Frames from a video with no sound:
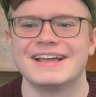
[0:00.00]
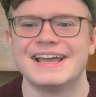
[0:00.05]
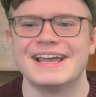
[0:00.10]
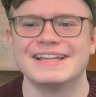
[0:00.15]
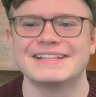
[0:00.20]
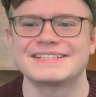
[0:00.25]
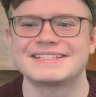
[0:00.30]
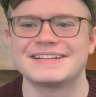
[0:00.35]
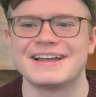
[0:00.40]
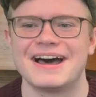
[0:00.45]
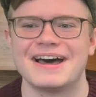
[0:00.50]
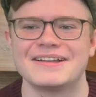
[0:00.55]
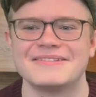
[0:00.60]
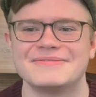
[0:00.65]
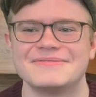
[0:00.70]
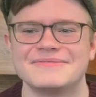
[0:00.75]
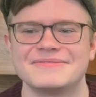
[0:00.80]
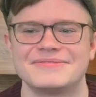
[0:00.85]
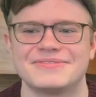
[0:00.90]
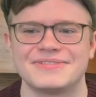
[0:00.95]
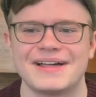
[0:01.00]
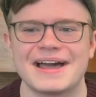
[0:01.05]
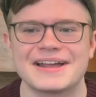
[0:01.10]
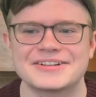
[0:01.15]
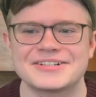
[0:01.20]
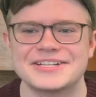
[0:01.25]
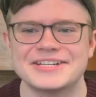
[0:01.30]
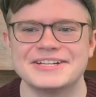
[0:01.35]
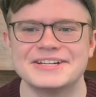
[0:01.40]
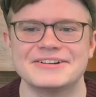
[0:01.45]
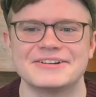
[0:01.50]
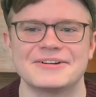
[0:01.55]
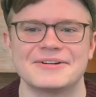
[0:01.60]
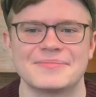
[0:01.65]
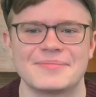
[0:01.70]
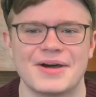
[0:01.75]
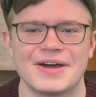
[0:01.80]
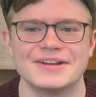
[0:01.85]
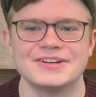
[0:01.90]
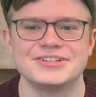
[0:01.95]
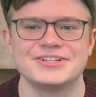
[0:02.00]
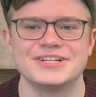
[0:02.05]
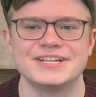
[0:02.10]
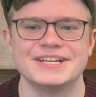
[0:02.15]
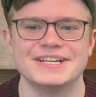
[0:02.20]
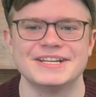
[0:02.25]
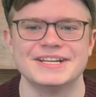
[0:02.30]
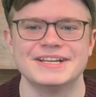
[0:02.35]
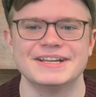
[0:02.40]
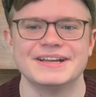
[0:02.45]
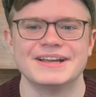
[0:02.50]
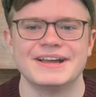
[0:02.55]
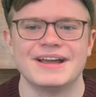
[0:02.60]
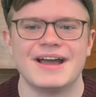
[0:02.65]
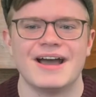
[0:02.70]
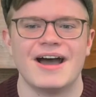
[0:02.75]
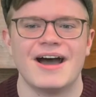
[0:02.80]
It's not flashy or punchy,